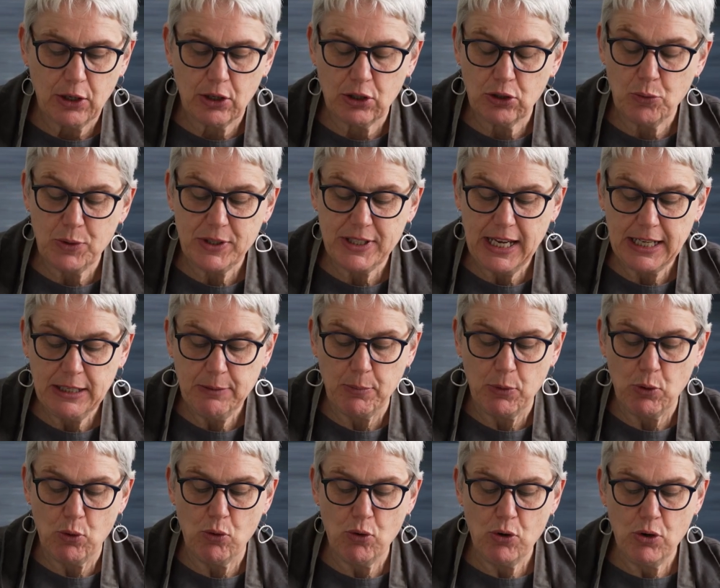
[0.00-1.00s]
You can always
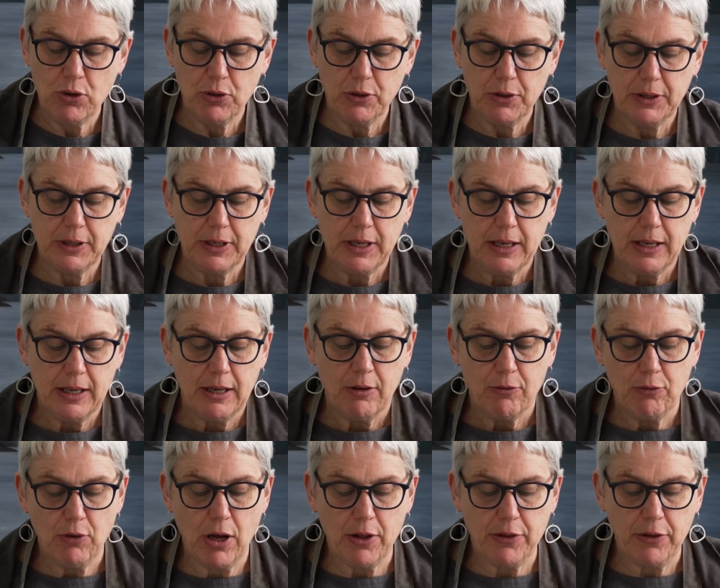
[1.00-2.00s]
add more
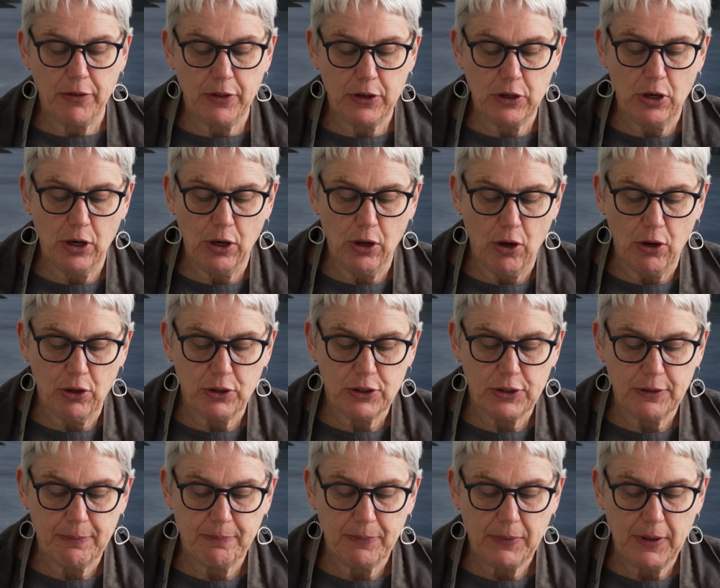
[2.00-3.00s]
rather than a
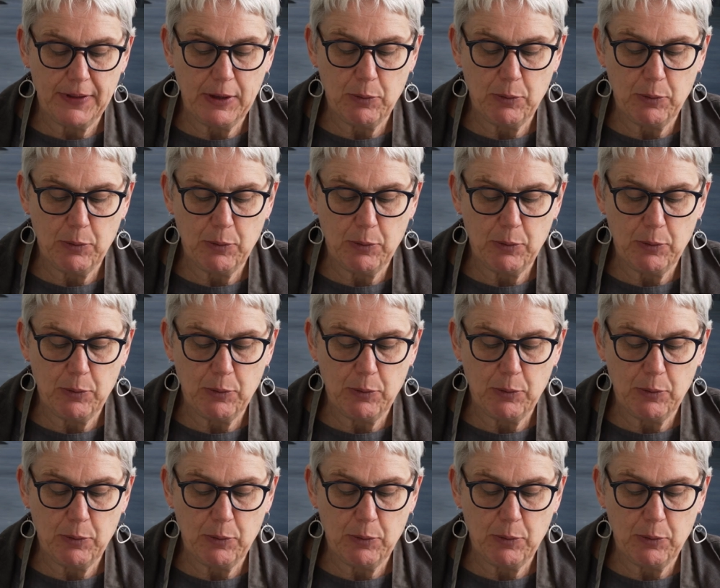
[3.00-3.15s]
lot.